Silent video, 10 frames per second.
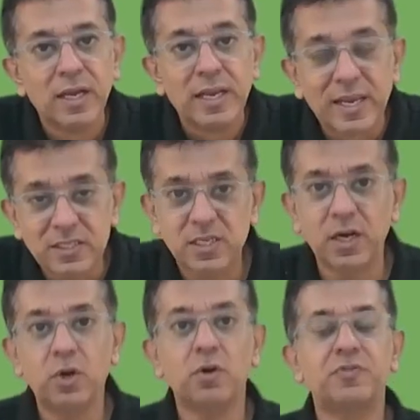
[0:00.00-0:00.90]
Let's
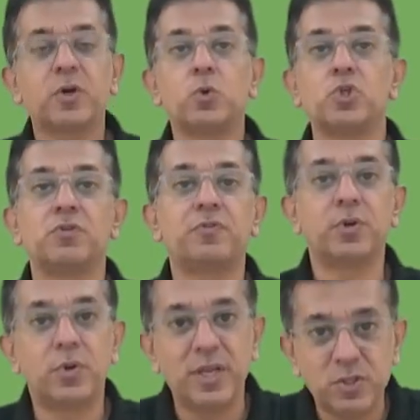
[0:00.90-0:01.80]
start it off the question
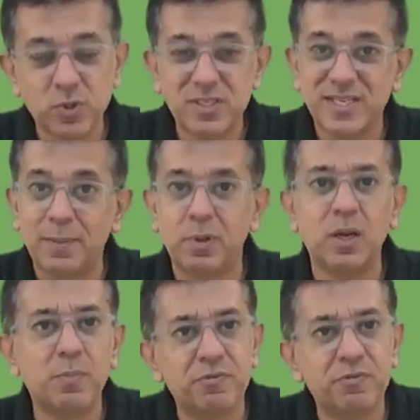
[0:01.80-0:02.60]
for today. So it's chapter number